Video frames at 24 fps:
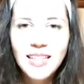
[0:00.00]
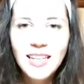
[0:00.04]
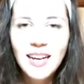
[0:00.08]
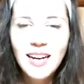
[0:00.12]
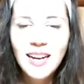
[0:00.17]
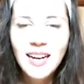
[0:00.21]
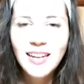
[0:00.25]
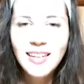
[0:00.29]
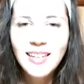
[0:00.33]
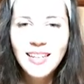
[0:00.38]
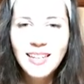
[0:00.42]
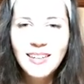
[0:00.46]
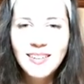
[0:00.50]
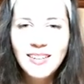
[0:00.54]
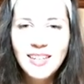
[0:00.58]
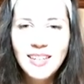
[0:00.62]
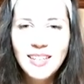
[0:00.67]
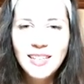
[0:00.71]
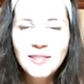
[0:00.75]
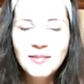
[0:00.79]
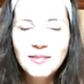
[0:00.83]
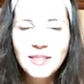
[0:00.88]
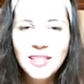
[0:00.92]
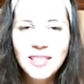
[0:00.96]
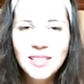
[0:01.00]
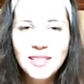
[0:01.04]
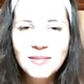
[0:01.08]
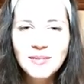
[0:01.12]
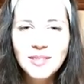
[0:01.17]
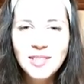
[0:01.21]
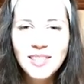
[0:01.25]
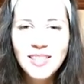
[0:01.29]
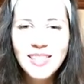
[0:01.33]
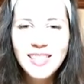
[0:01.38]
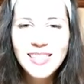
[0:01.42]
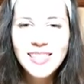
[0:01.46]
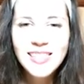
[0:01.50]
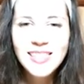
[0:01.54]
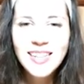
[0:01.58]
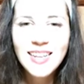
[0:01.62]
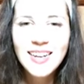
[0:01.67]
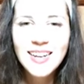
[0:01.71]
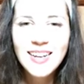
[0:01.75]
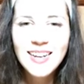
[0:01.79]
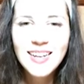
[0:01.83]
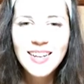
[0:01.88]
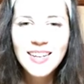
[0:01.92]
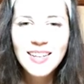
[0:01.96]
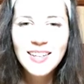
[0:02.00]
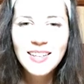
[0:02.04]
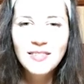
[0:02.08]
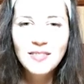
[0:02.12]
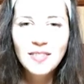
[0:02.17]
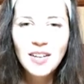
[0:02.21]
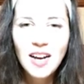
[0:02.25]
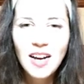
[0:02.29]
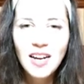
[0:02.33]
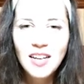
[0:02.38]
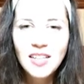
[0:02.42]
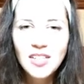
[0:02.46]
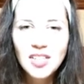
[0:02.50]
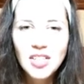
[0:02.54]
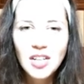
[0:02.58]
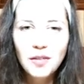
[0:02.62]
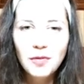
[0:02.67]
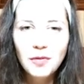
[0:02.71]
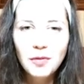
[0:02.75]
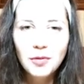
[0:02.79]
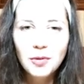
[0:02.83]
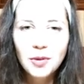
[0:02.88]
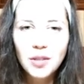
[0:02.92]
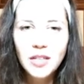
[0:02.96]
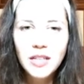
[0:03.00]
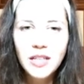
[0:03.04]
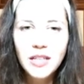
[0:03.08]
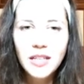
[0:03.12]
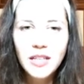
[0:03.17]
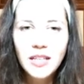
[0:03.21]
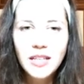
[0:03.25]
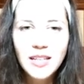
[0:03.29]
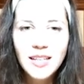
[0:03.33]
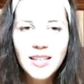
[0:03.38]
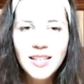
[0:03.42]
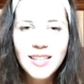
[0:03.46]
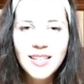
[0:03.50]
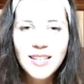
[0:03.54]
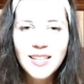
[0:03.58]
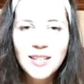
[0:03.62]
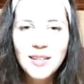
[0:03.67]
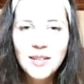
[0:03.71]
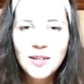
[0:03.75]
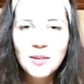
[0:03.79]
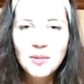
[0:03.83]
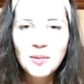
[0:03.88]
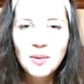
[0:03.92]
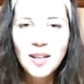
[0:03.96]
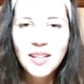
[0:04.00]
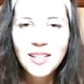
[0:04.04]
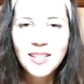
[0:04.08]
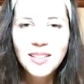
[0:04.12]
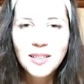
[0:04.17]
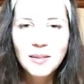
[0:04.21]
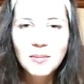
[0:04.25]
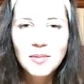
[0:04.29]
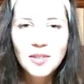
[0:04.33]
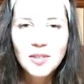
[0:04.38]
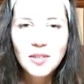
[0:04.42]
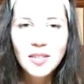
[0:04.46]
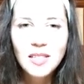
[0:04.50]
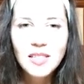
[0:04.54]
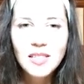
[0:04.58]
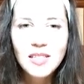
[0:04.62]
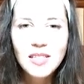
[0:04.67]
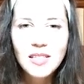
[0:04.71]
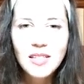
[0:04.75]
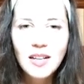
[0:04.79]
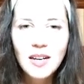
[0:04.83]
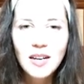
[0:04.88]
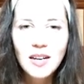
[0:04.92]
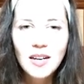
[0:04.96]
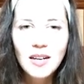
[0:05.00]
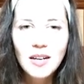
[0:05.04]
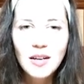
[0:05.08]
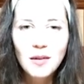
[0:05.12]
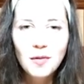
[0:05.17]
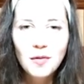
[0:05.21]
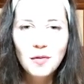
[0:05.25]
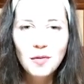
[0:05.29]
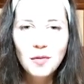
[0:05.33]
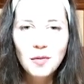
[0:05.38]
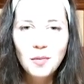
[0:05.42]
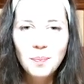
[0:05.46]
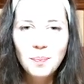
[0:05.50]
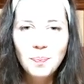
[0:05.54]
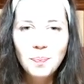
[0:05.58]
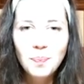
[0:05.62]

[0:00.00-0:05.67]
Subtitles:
Hi Caroline, welcome to this live. Hi Jeffrey, welcome to this live.